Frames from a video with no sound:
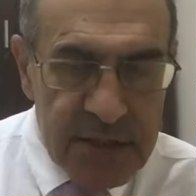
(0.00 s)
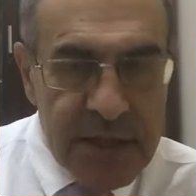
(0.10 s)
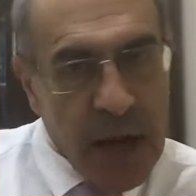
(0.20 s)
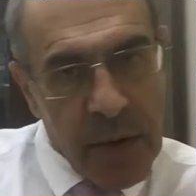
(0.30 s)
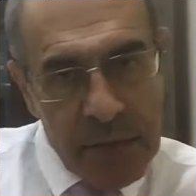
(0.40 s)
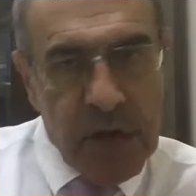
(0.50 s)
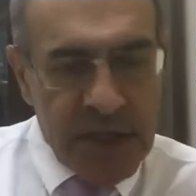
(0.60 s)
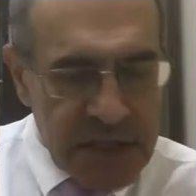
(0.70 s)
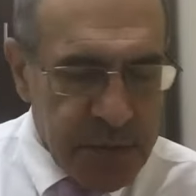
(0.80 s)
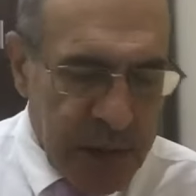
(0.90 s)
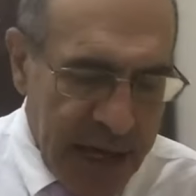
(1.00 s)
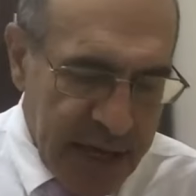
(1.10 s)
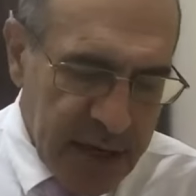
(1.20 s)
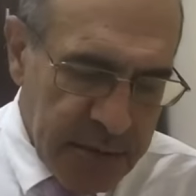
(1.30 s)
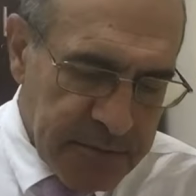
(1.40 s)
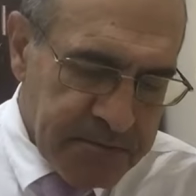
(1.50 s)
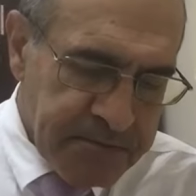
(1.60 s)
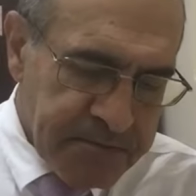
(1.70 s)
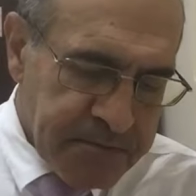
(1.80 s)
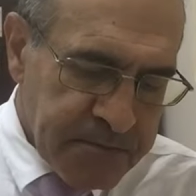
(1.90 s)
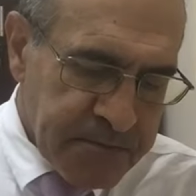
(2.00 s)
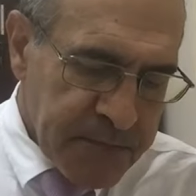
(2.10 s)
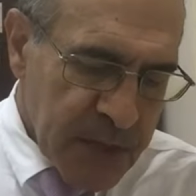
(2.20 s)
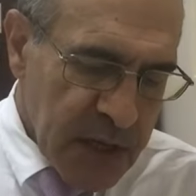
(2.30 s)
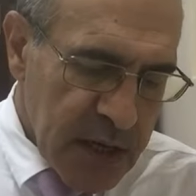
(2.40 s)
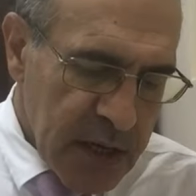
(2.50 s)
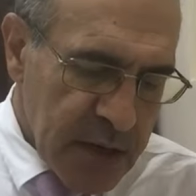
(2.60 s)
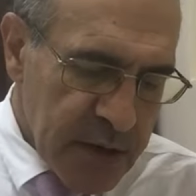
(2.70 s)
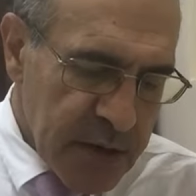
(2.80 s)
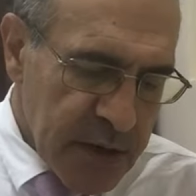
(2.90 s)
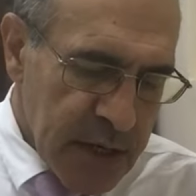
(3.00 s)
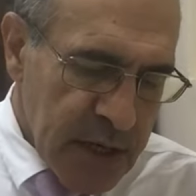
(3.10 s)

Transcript: now I'm going to explain here,